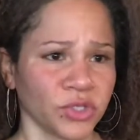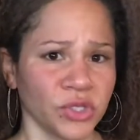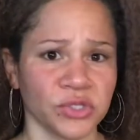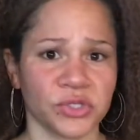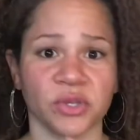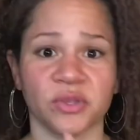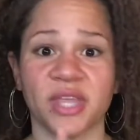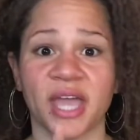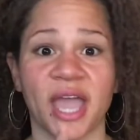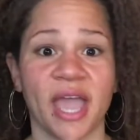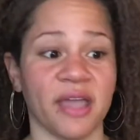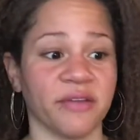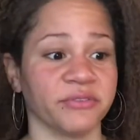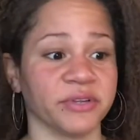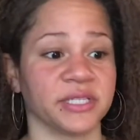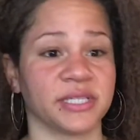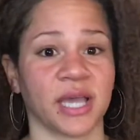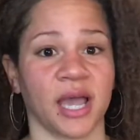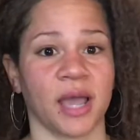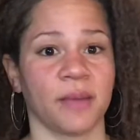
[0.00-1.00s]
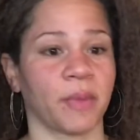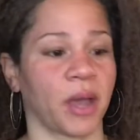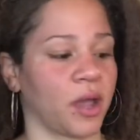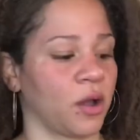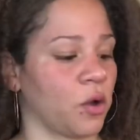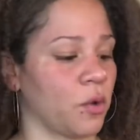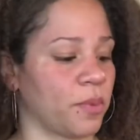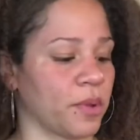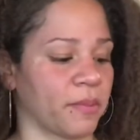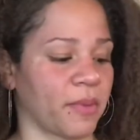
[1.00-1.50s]
So that every time I
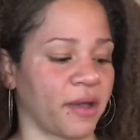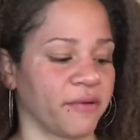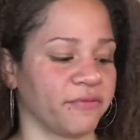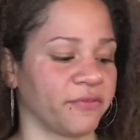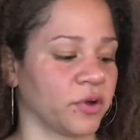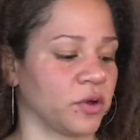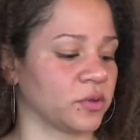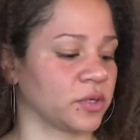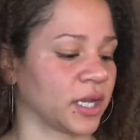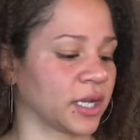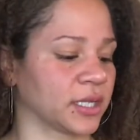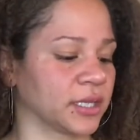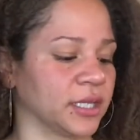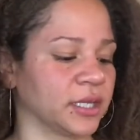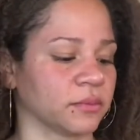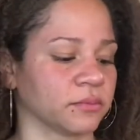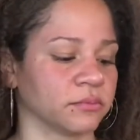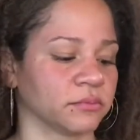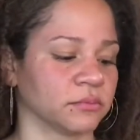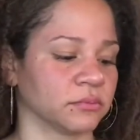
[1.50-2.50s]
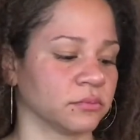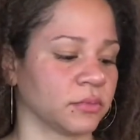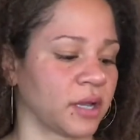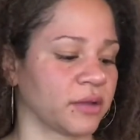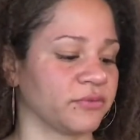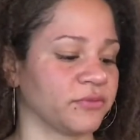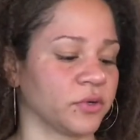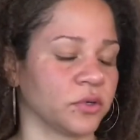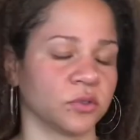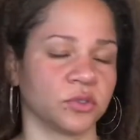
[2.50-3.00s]
open my phone, I click my
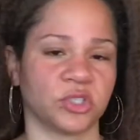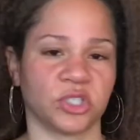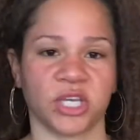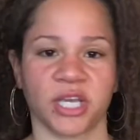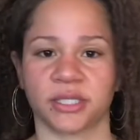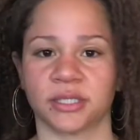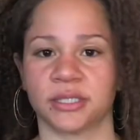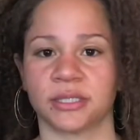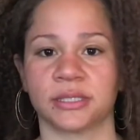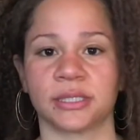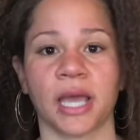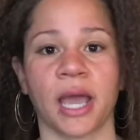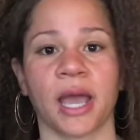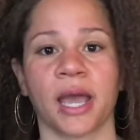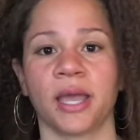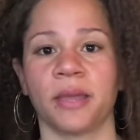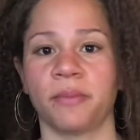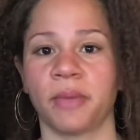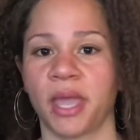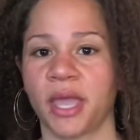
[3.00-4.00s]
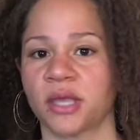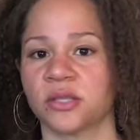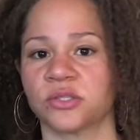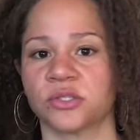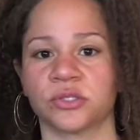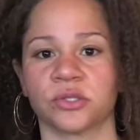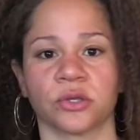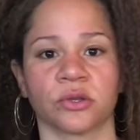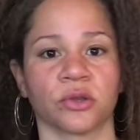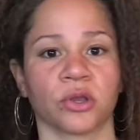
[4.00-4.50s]
phone, check the time,
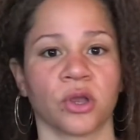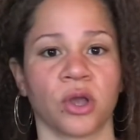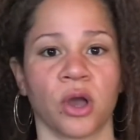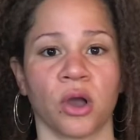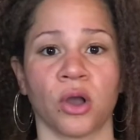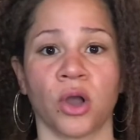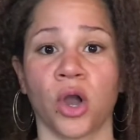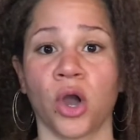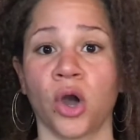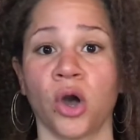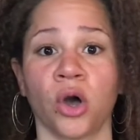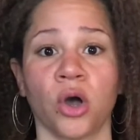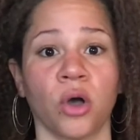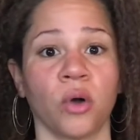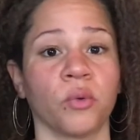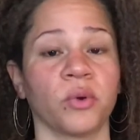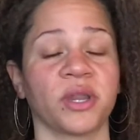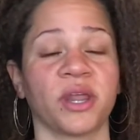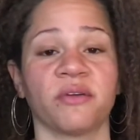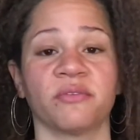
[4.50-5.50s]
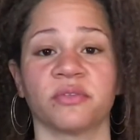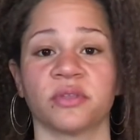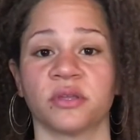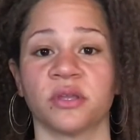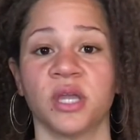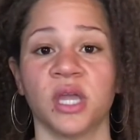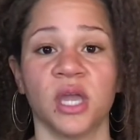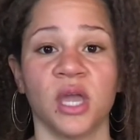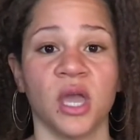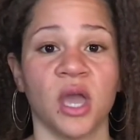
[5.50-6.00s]
answer a call, whatever
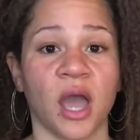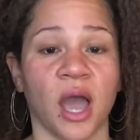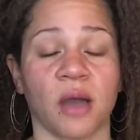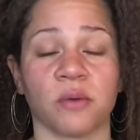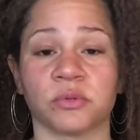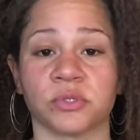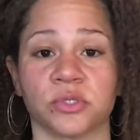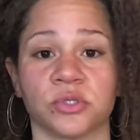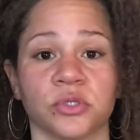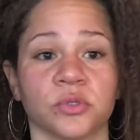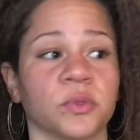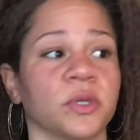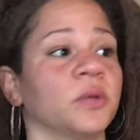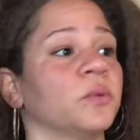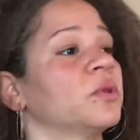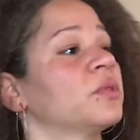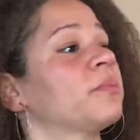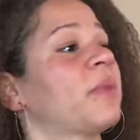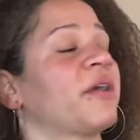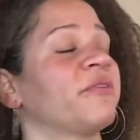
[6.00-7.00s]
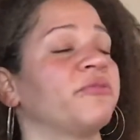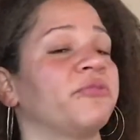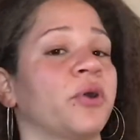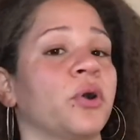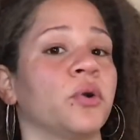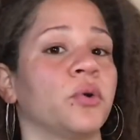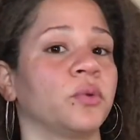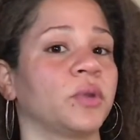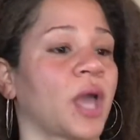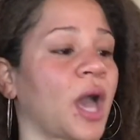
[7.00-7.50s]
I was doing with my
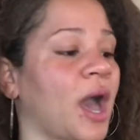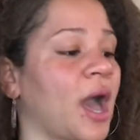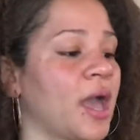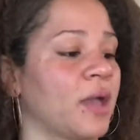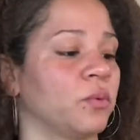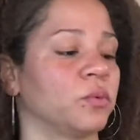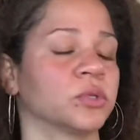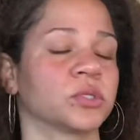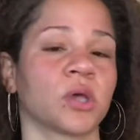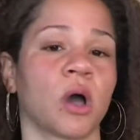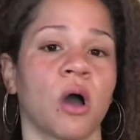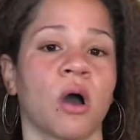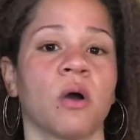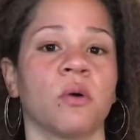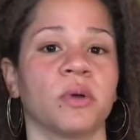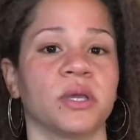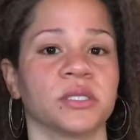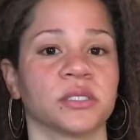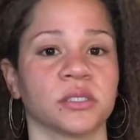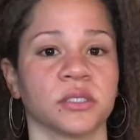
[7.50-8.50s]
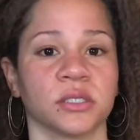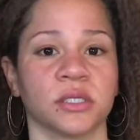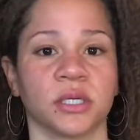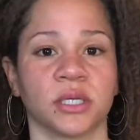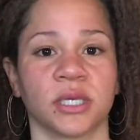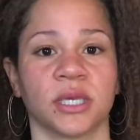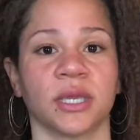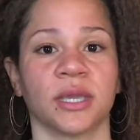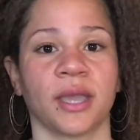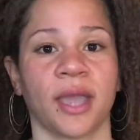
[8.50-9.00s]
phone, I was always
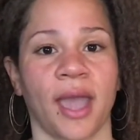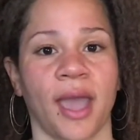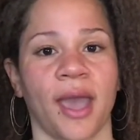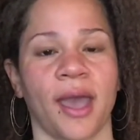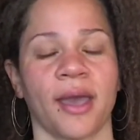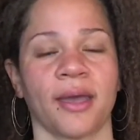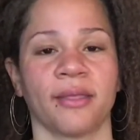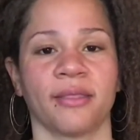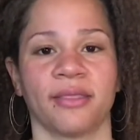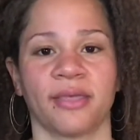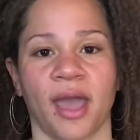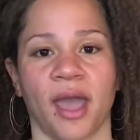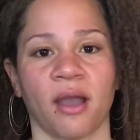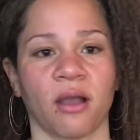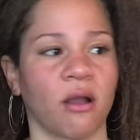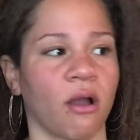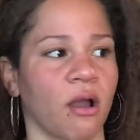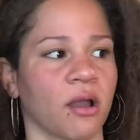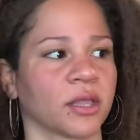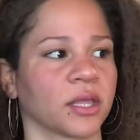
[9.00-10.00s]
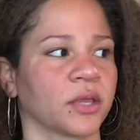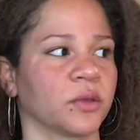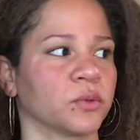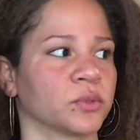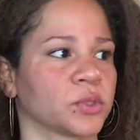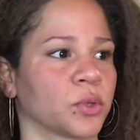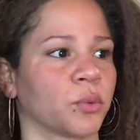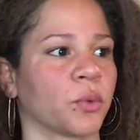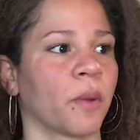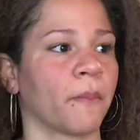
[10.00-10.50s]
looking at that car. Like, it
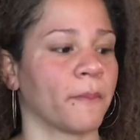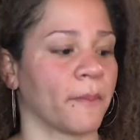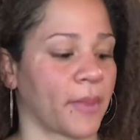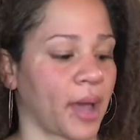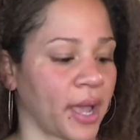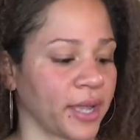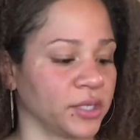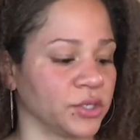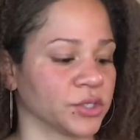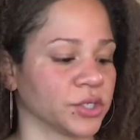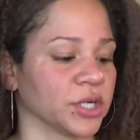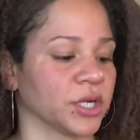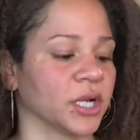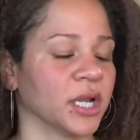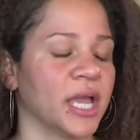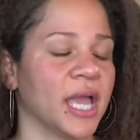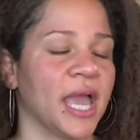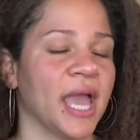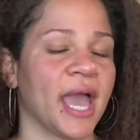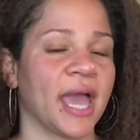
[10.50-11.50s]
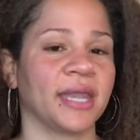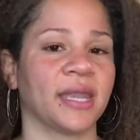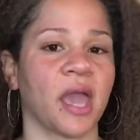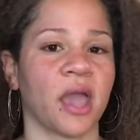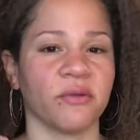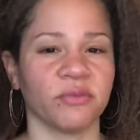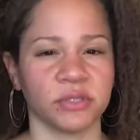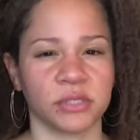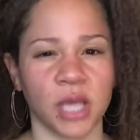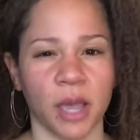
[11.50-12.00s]
was a reminder. And
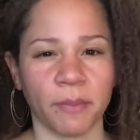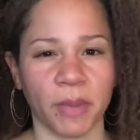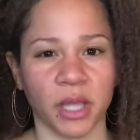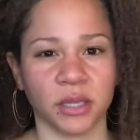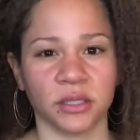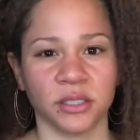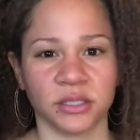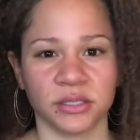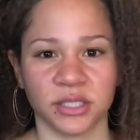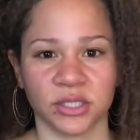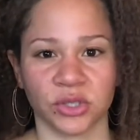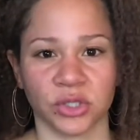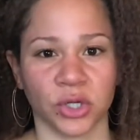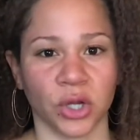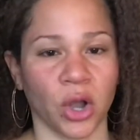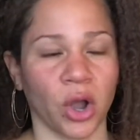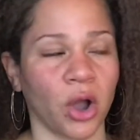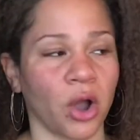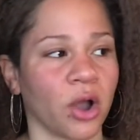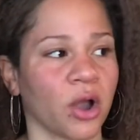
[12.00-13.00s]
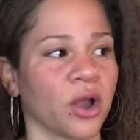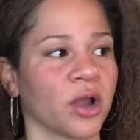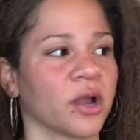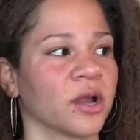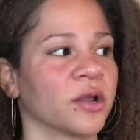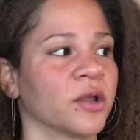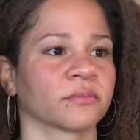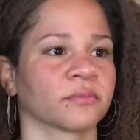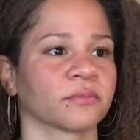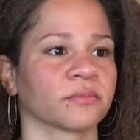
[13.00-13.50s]
every time I looked at the
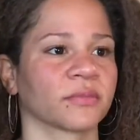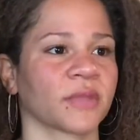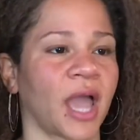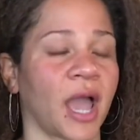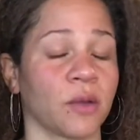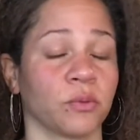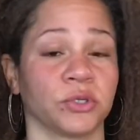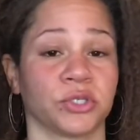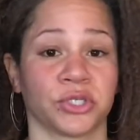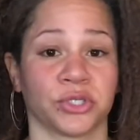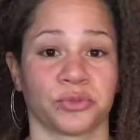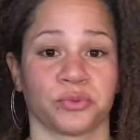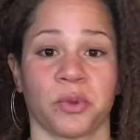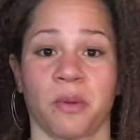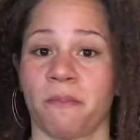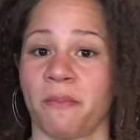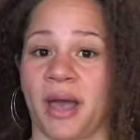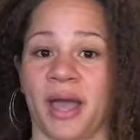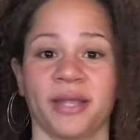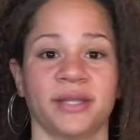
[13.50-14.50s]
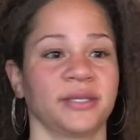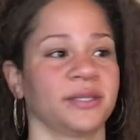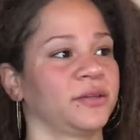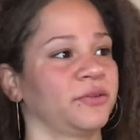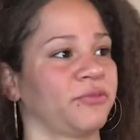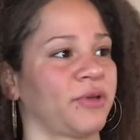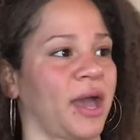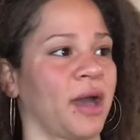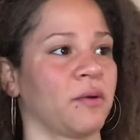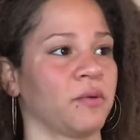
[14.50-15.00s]
car, I was just reminded
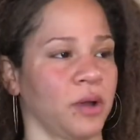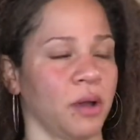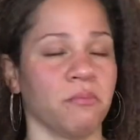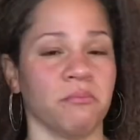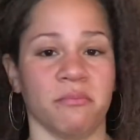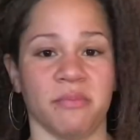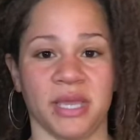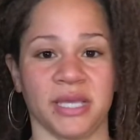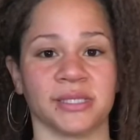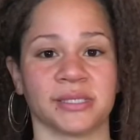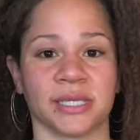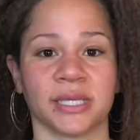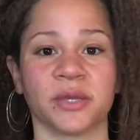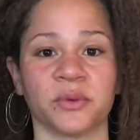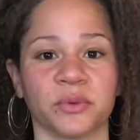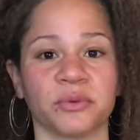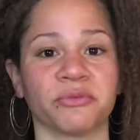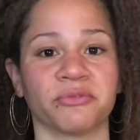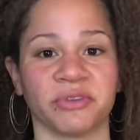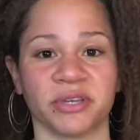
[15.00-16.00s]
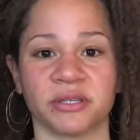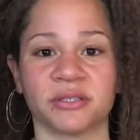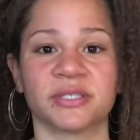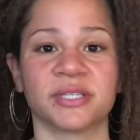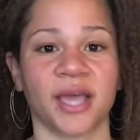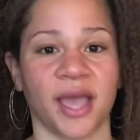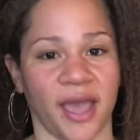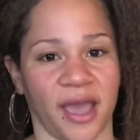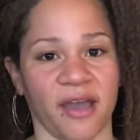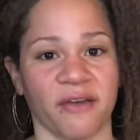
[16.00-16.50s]
of how amazing it would feel
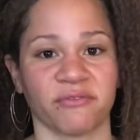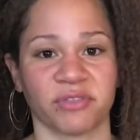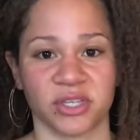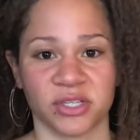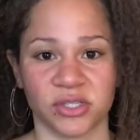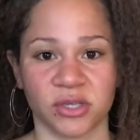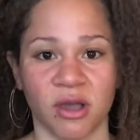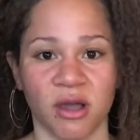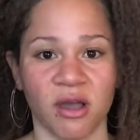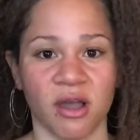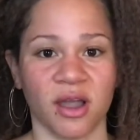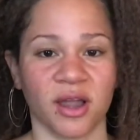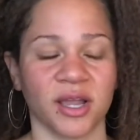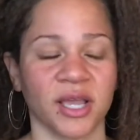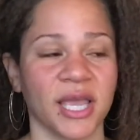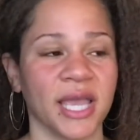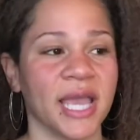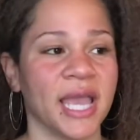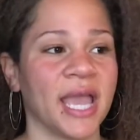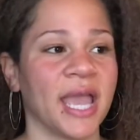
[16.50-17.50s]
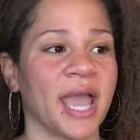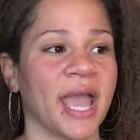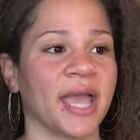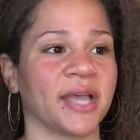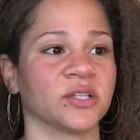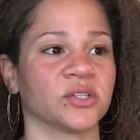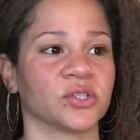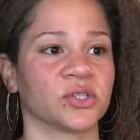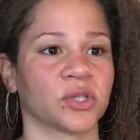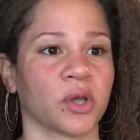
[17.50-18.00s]
to have this car.
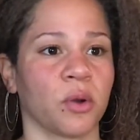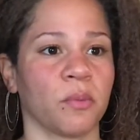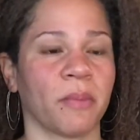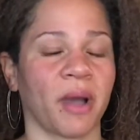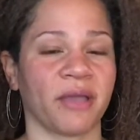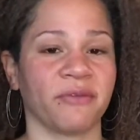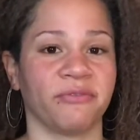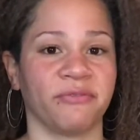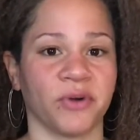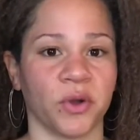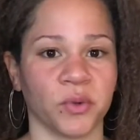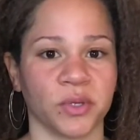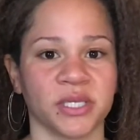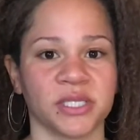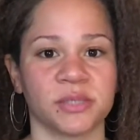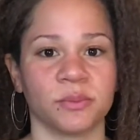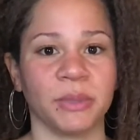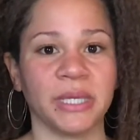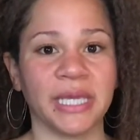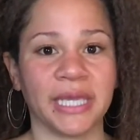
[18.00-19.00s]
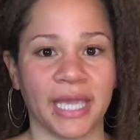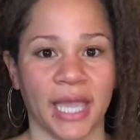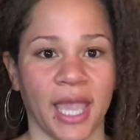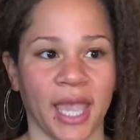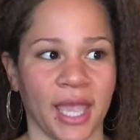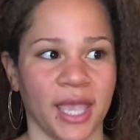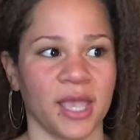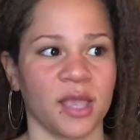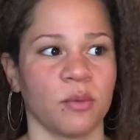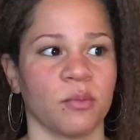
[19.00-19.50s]
And so my focus
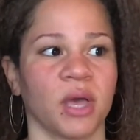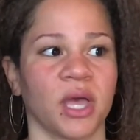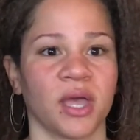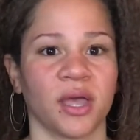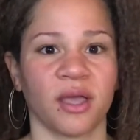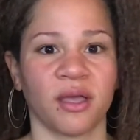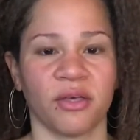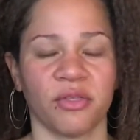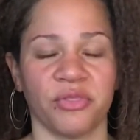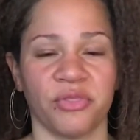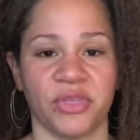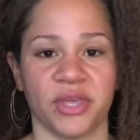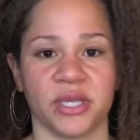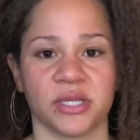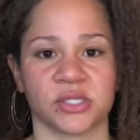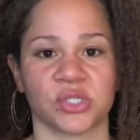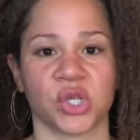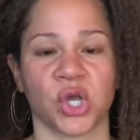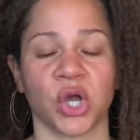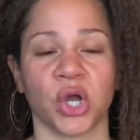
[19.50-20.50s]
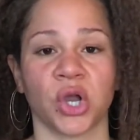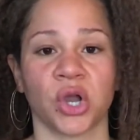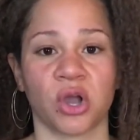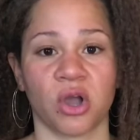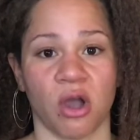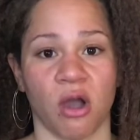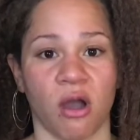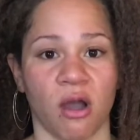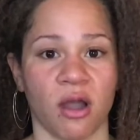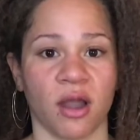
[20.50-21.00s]
became this
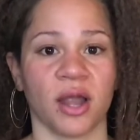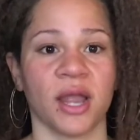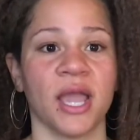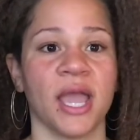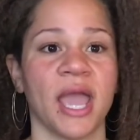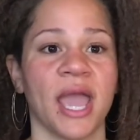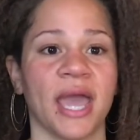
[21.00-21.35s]
car.